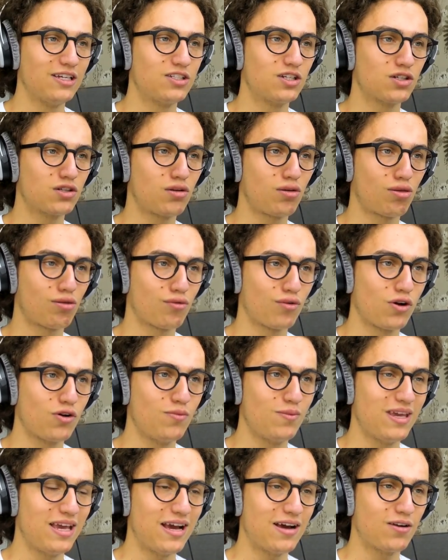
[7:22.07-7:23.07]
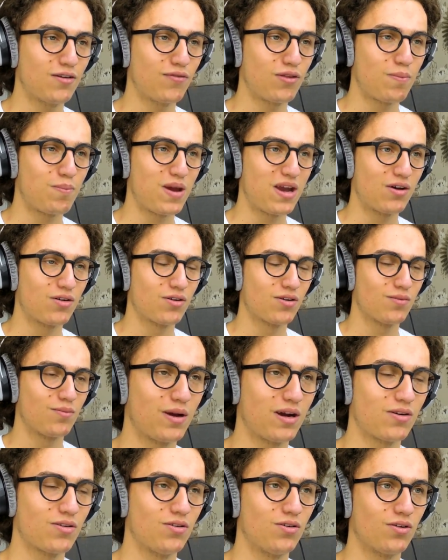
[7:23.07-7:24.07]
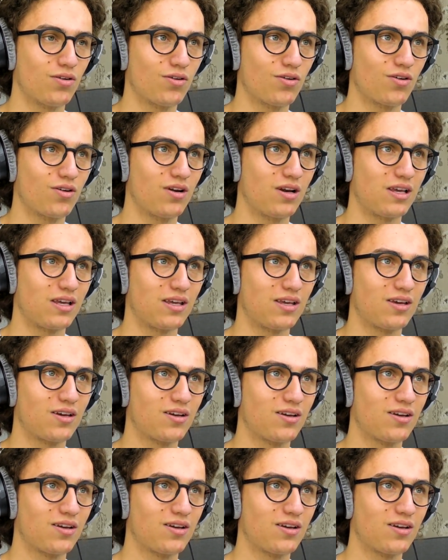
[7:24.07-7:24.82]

It just threw me out of the barrel early.